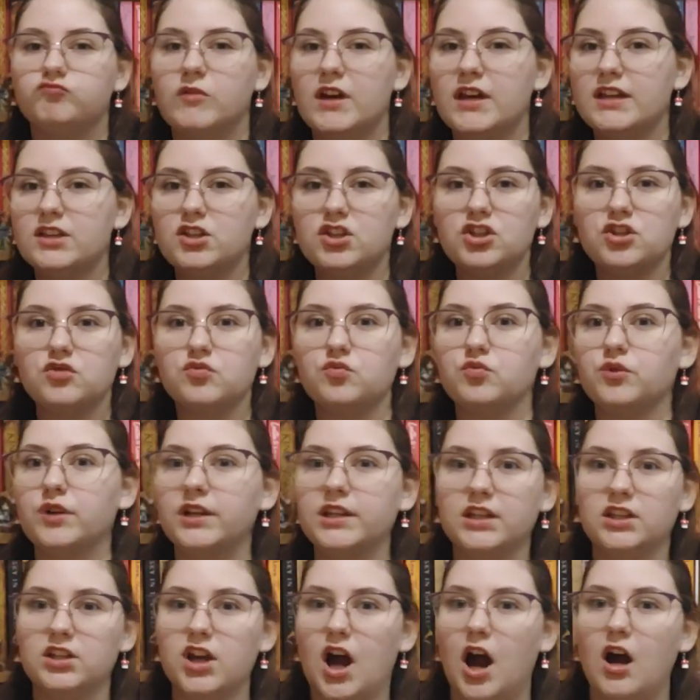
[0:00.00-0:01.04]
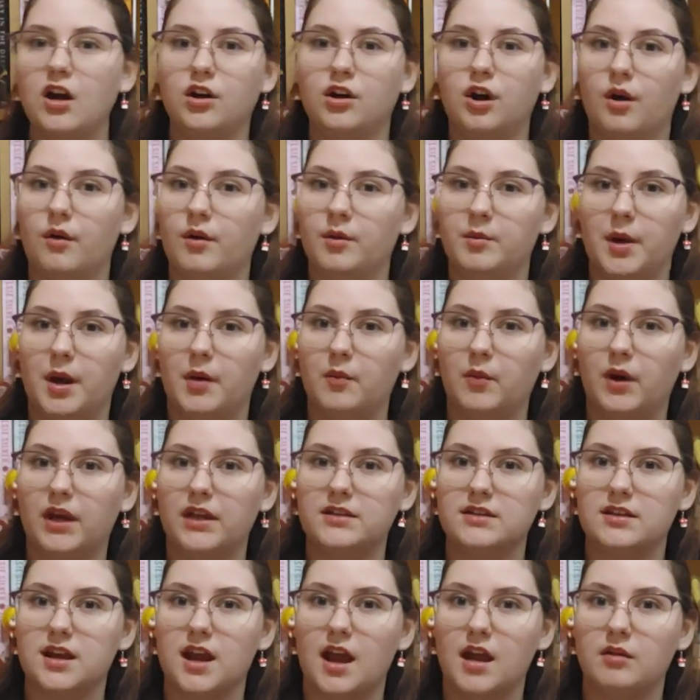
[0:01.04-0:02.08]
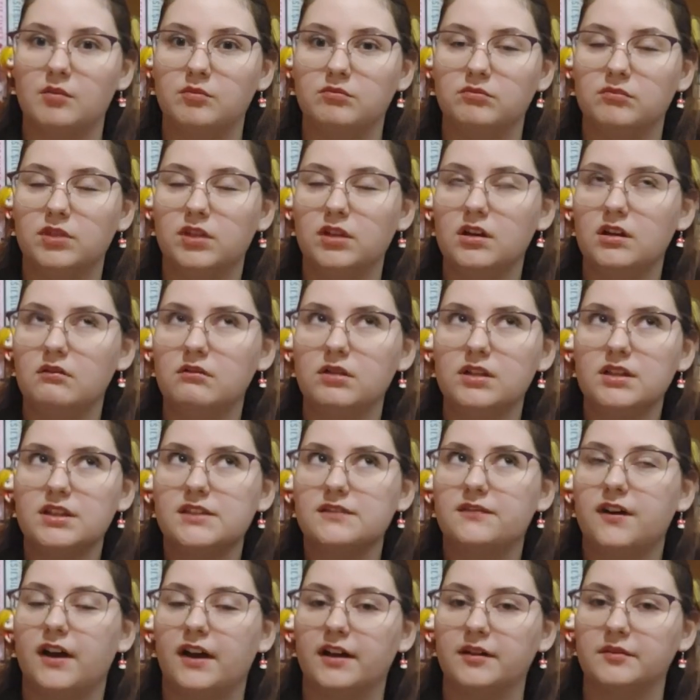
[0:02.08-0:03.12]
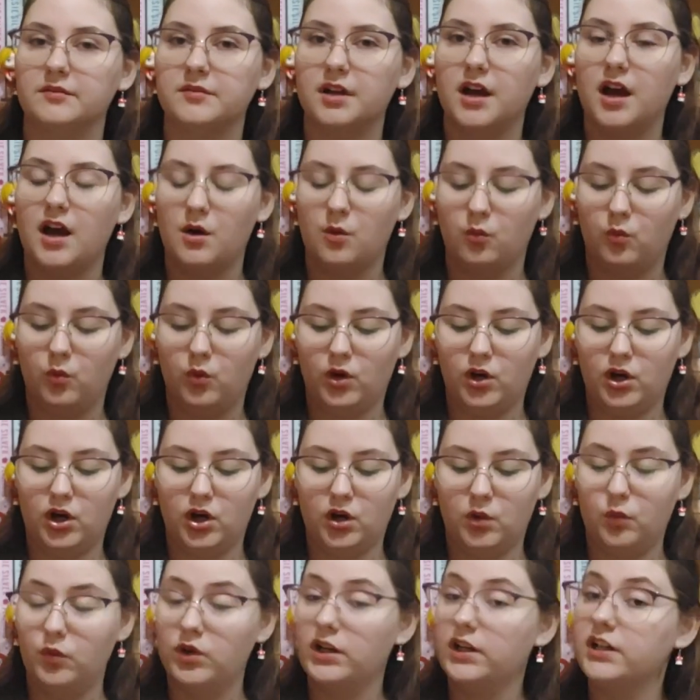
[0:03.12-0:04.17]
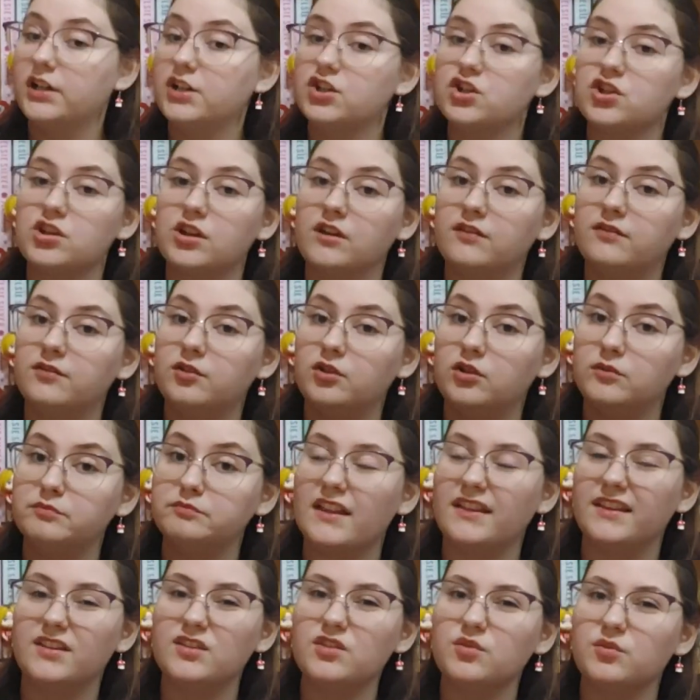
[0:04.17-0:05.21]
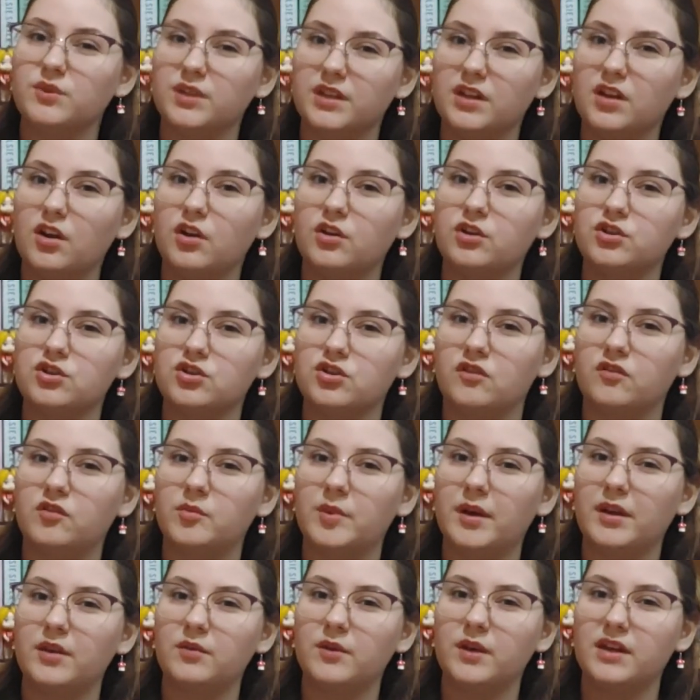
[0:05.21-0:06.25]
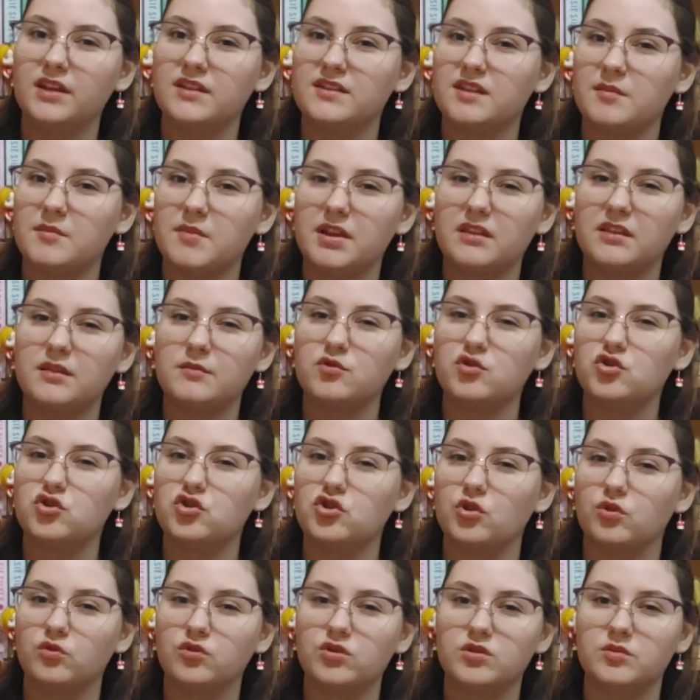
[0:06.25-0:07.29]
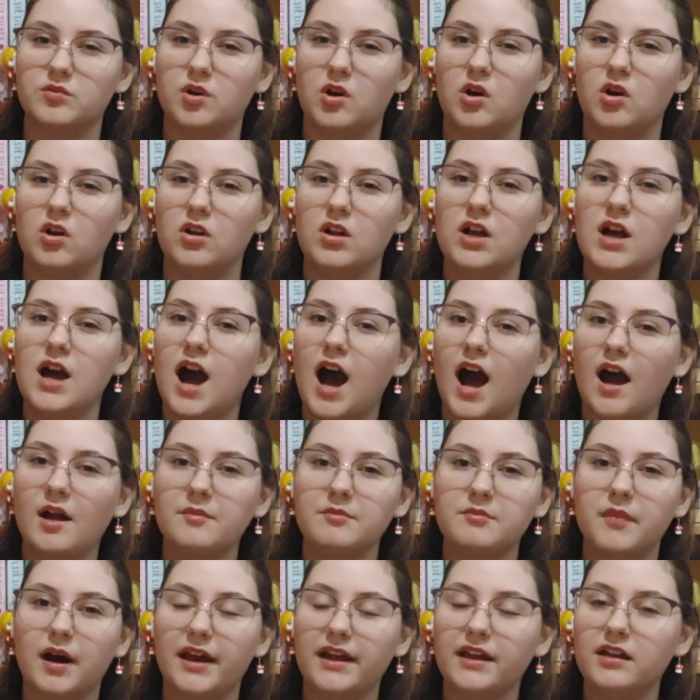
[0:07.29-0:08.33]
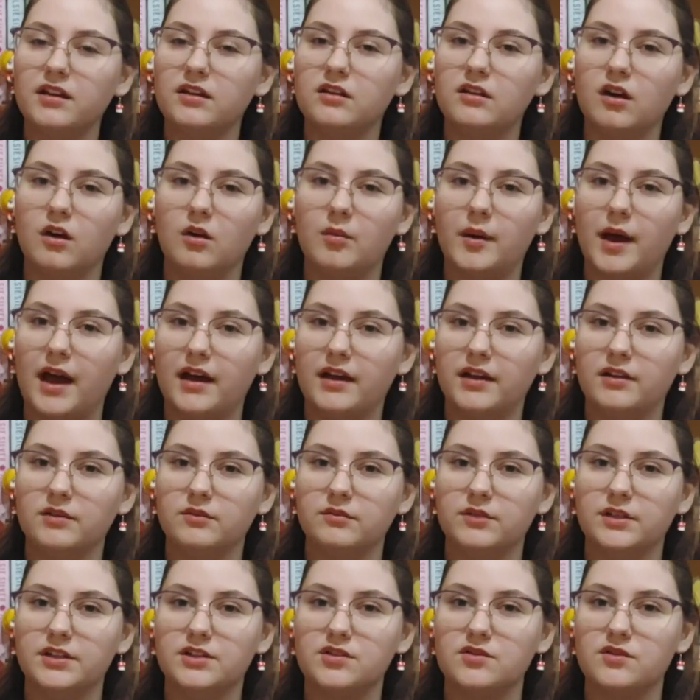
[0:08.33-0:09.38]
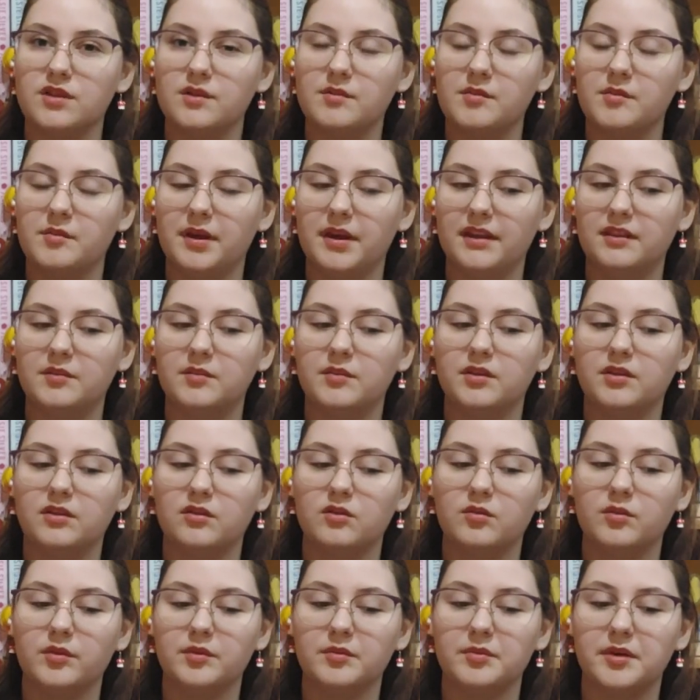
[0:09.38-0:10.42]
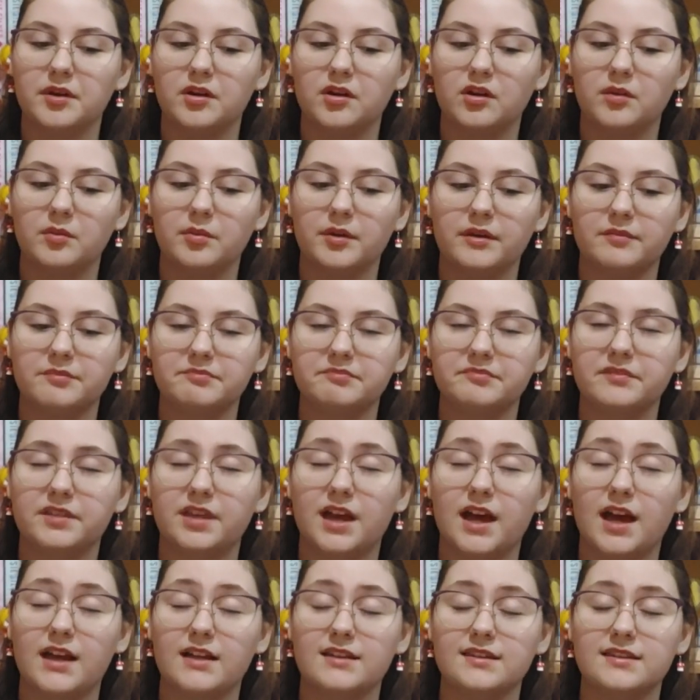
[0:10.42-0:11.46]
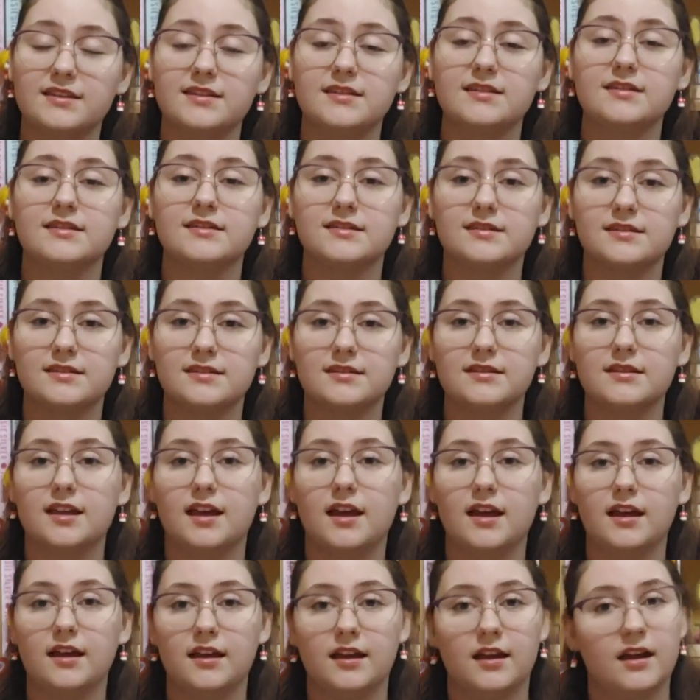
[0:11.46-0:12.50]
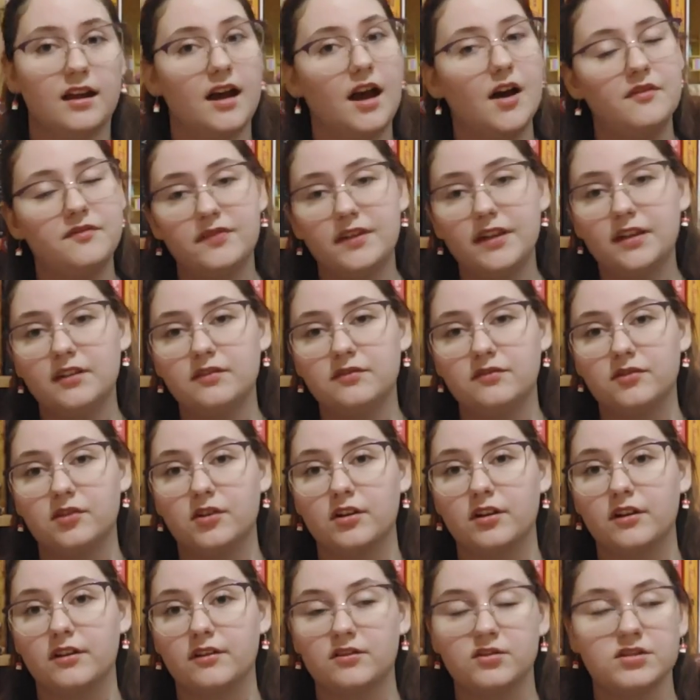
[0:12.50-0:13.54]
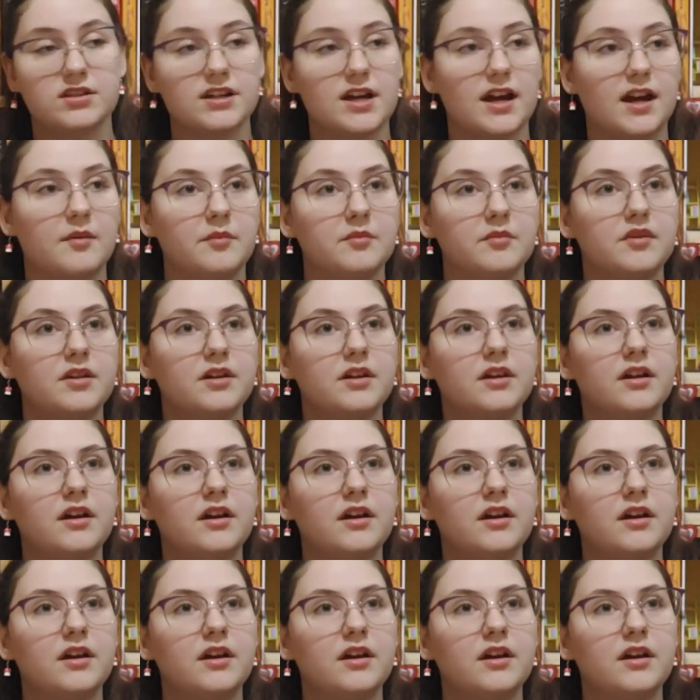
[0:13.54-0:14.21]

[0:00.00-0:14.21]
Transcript: It's just really not going my way today. You know, it's fine. We're, we're gonna shuffle. These are really hard to shuffle, by the way, because I made them so small. I might go back and redo them and make them a little bit bigger, but that's a feat for another time.